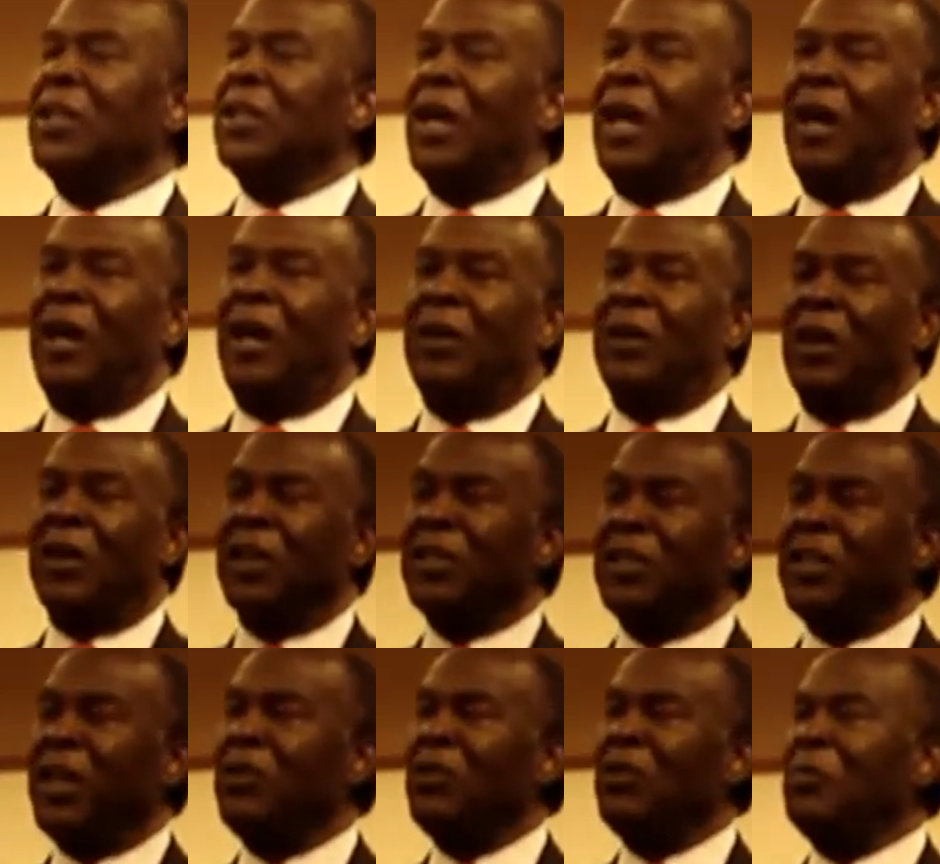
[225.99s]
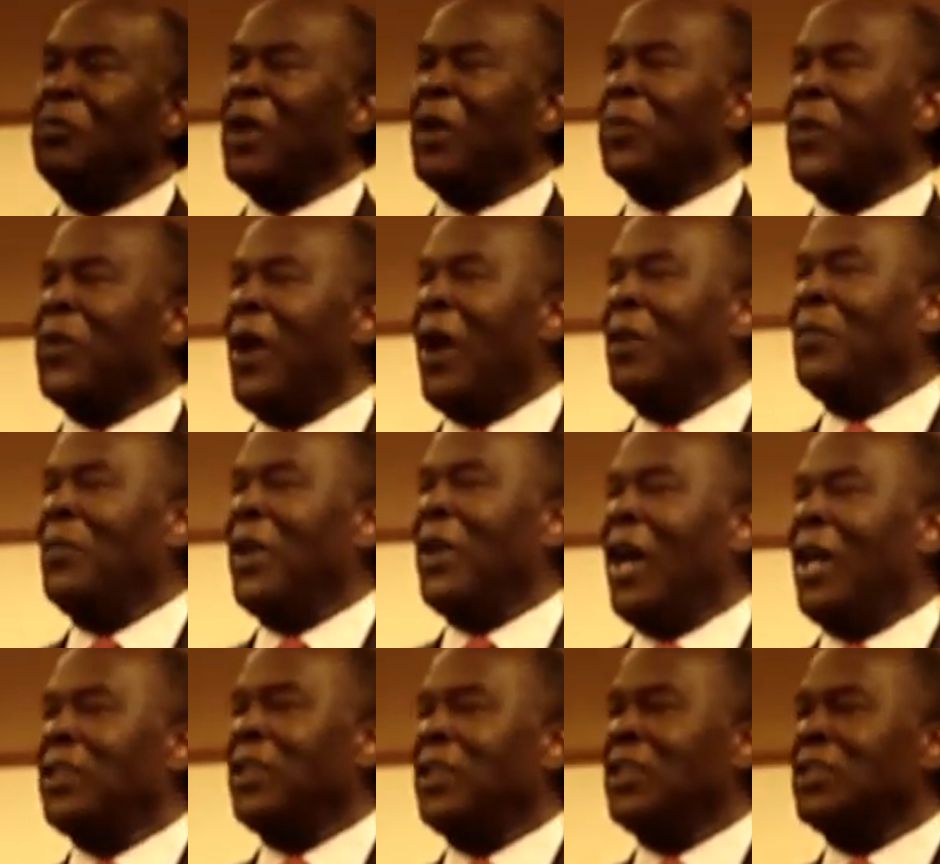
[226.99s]
are continuing to be a problem in
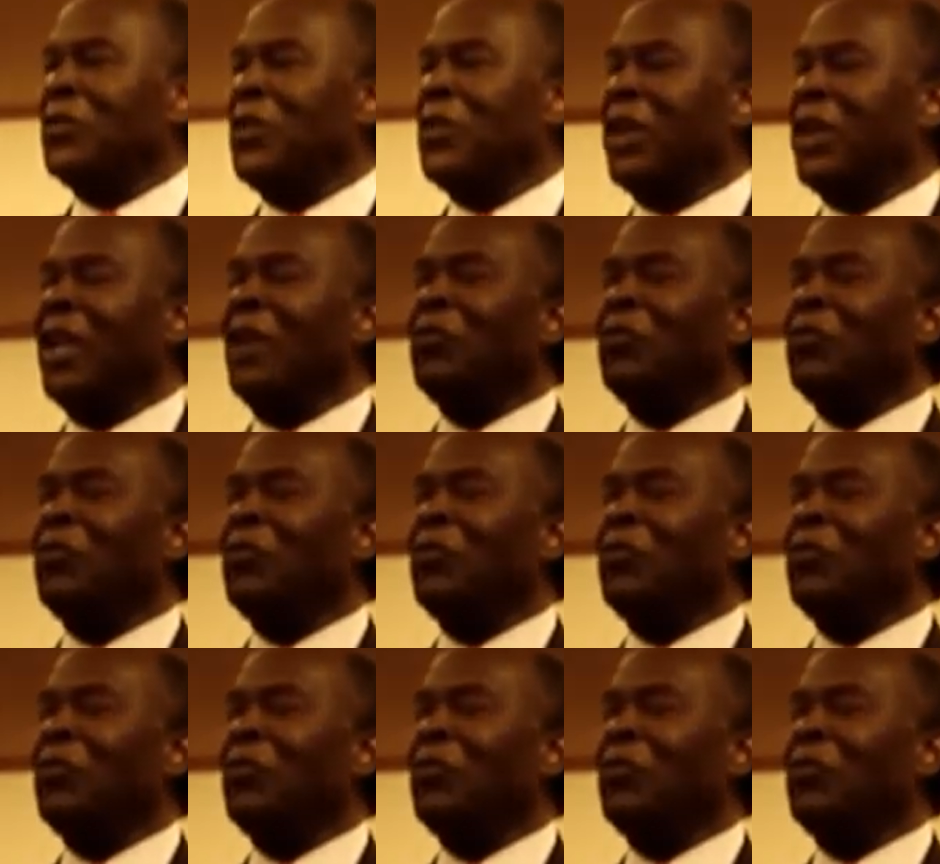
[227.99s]
our district.